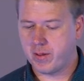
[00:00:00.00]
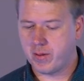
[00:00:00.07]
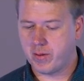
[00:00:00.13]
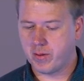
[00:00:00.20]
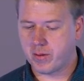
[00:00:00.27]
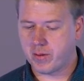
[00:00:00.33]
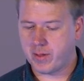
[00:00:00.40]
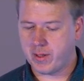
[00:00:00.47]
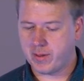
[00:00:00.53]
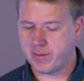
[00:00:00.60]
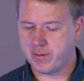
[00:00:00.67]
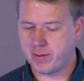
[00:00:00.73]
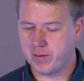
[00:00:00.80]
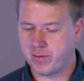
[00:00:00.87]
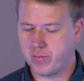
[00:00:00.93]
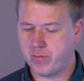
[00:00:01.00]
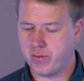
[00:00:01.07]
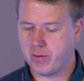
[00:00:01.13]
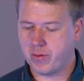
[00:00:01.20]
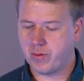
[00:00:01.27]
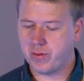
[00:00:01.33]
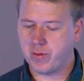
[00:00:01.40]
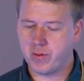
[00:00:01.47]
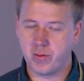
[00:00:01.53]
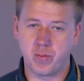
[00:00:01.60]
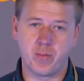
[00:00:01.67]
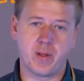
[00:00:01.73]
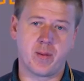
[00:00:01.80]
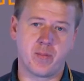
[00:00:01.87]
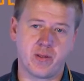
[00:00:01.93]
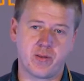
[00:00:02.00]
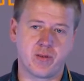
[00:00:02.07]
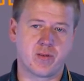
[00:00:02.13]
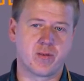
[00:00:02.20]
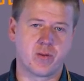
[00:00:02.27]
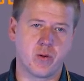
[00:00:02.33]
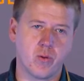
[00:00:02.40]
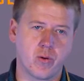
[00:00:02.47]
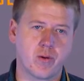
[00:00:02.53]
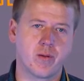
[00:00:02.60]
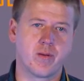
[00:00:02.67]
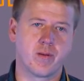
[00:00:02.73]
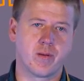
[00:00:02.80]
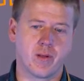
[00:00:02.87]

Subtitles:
organized into folder, or maybe just stored,